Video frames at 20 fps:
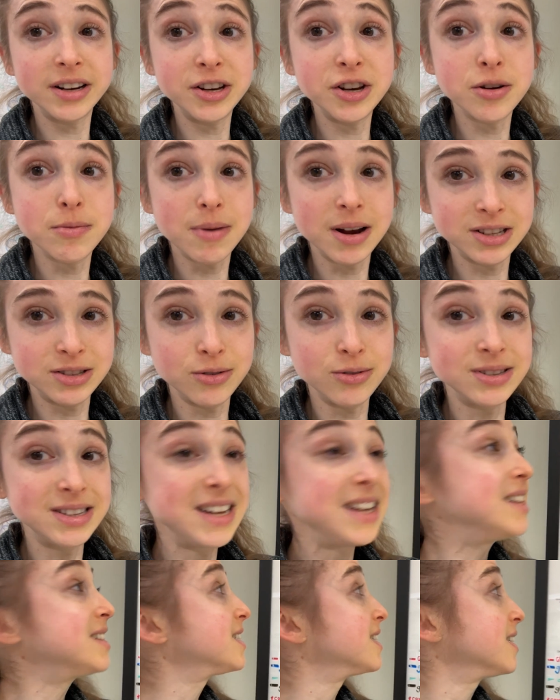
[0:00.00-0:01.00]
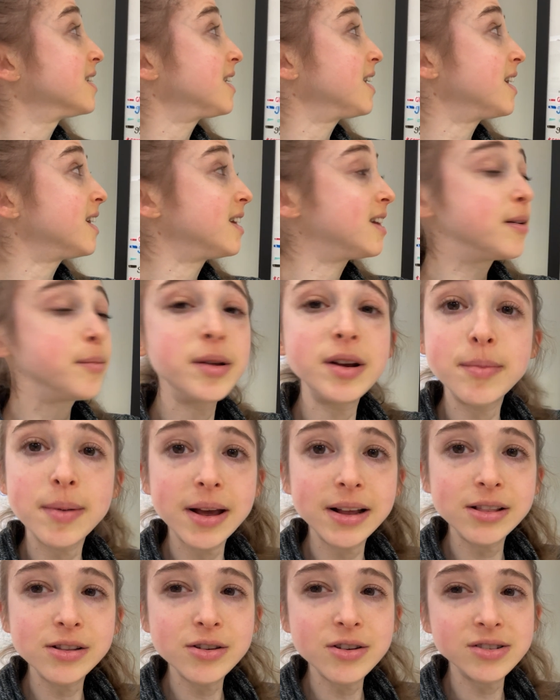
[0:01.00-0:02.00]
in your muscles is going to get inhibited
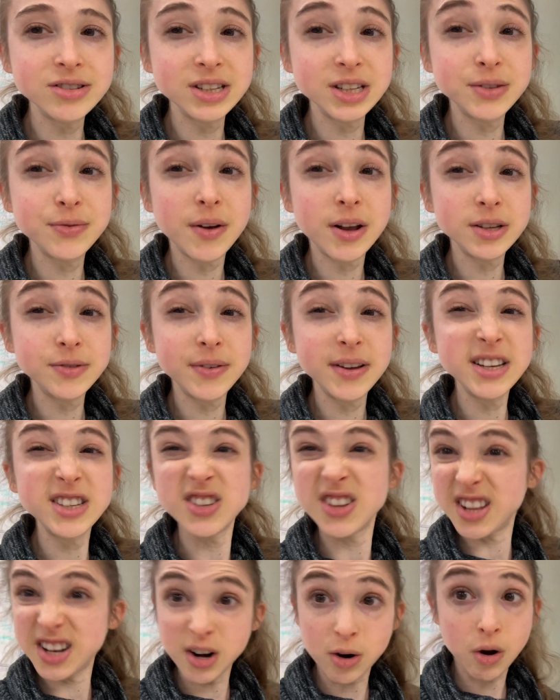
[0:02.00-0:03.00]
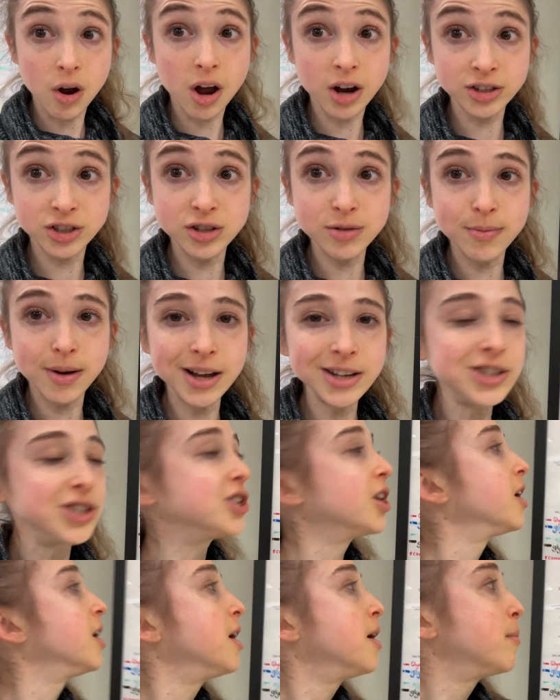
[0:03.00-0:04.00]
by glucose 6-phosphate so they don't hog too much.